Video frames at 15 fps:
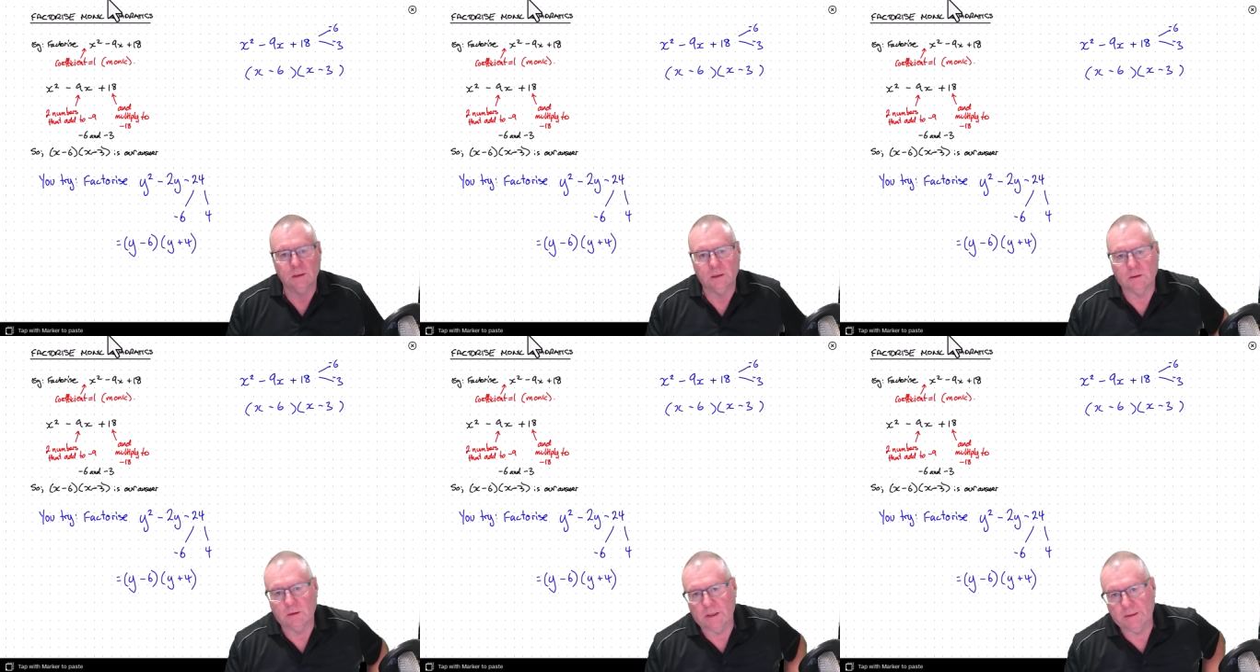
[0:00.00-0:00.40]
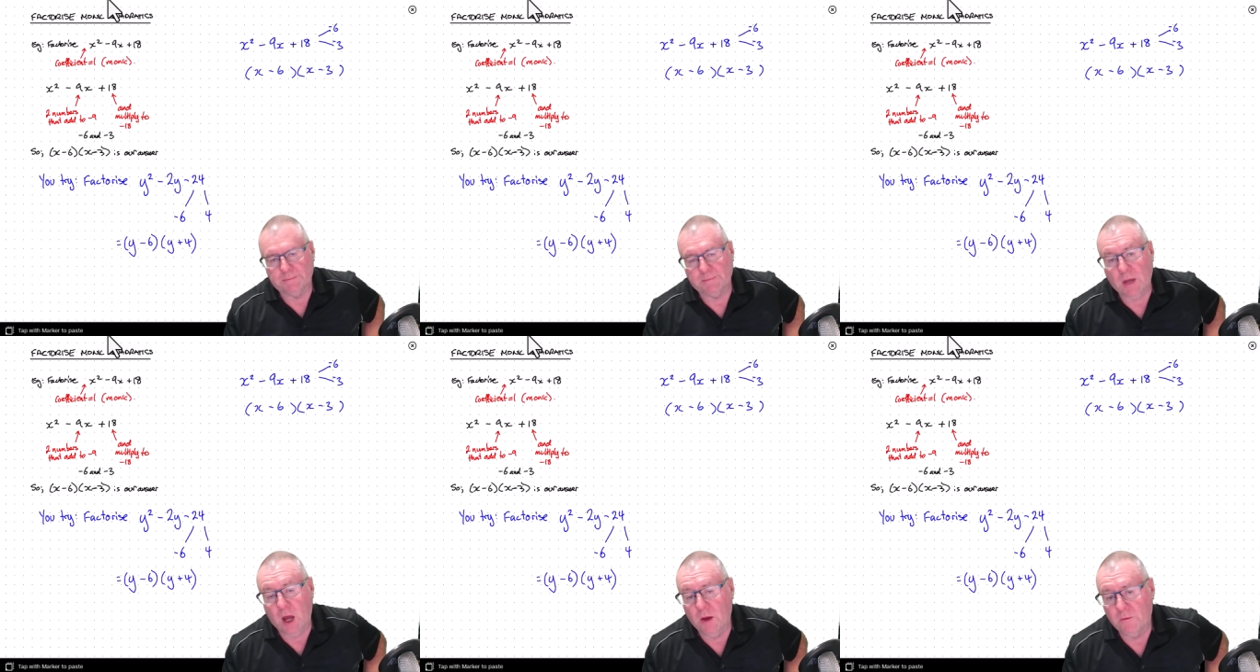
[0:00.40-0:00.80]
Alright,
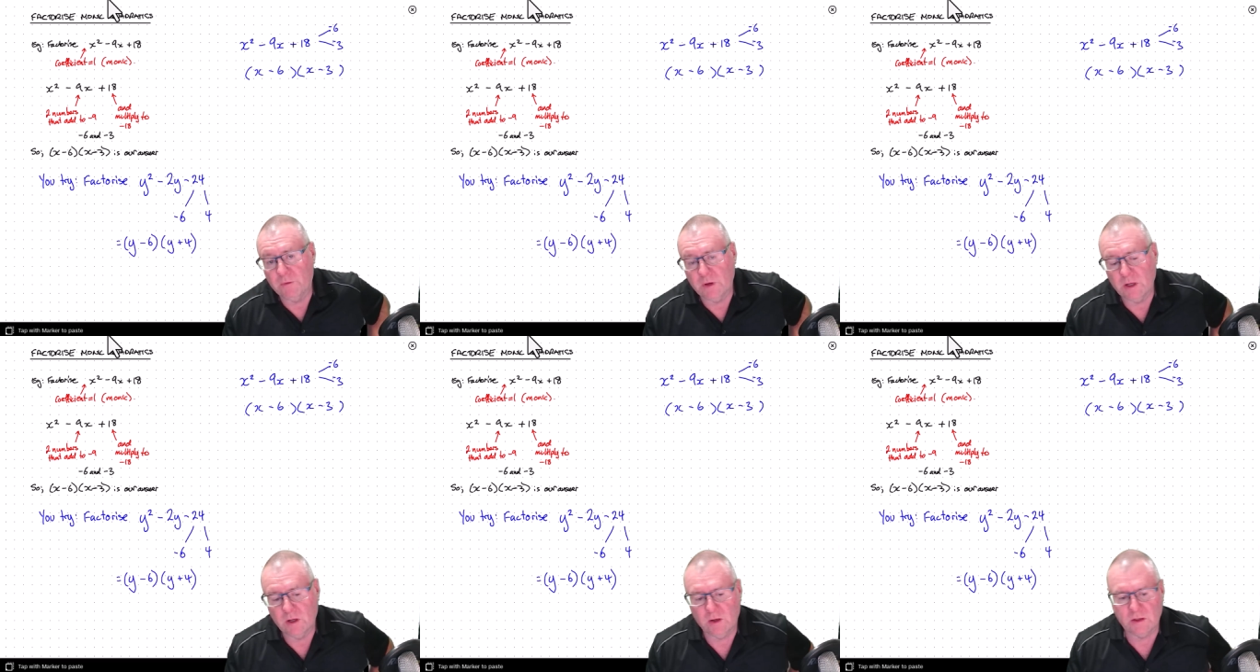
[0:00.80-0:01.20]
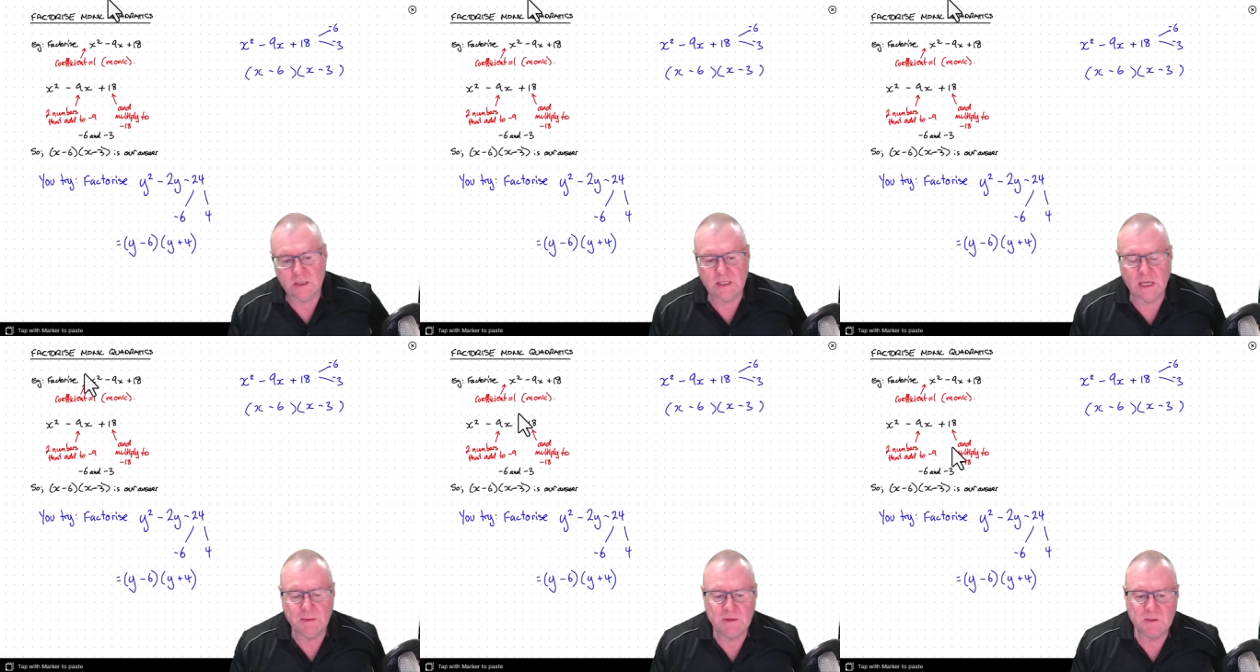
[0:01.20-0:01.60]
hopefully you got the
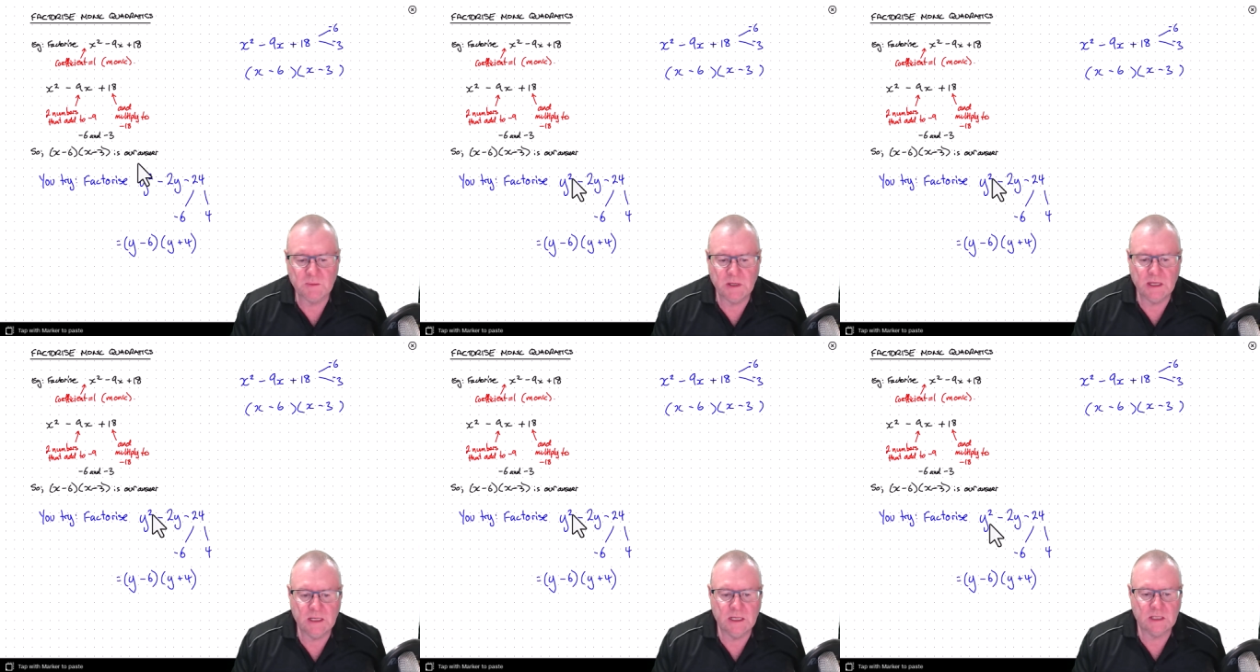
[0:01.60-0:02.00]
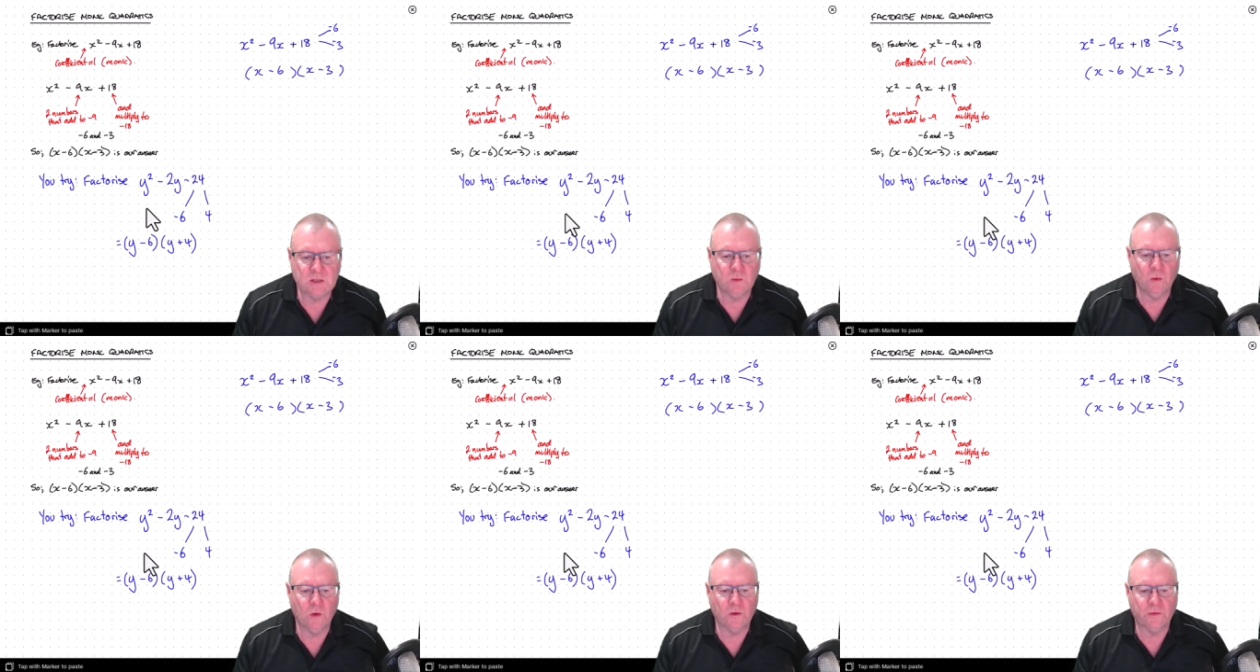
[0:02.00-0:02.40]
same as me. Let's
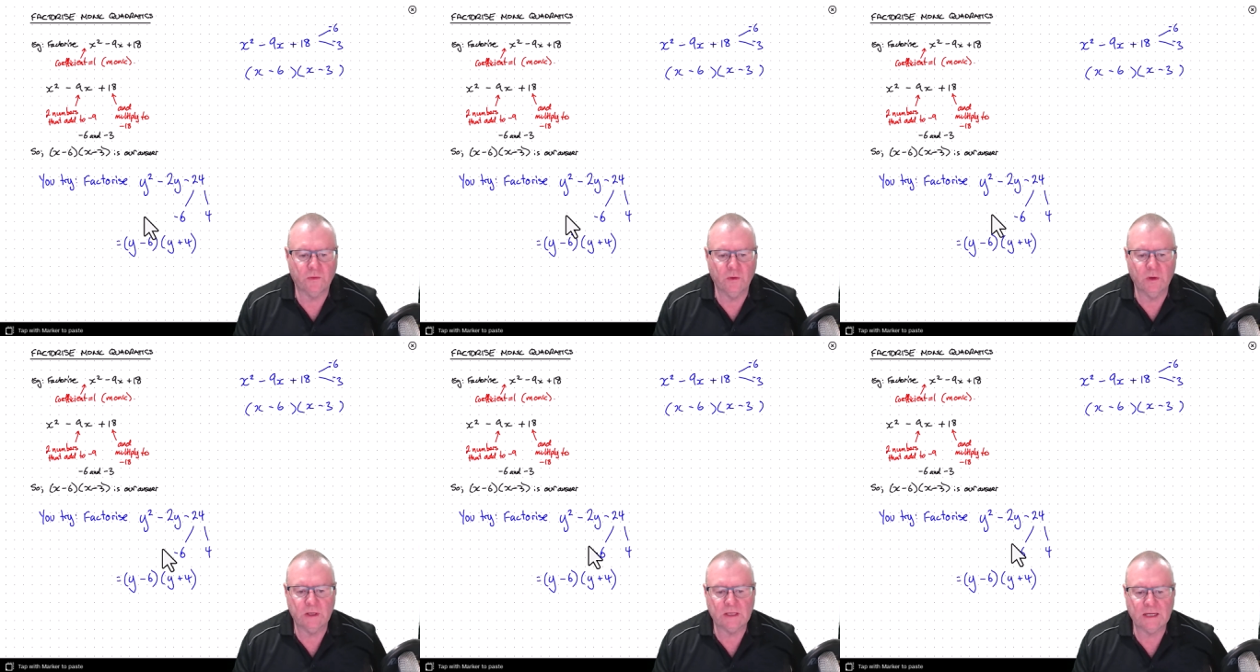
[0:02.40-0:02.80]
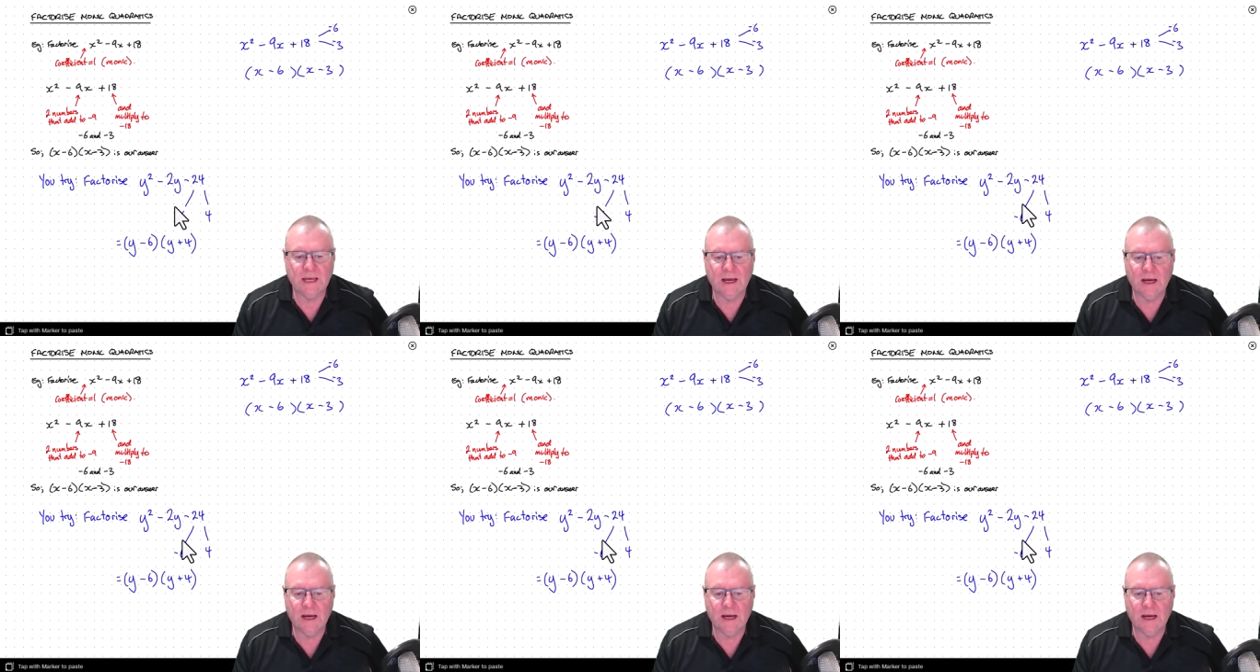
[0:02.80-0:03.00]
walk through it.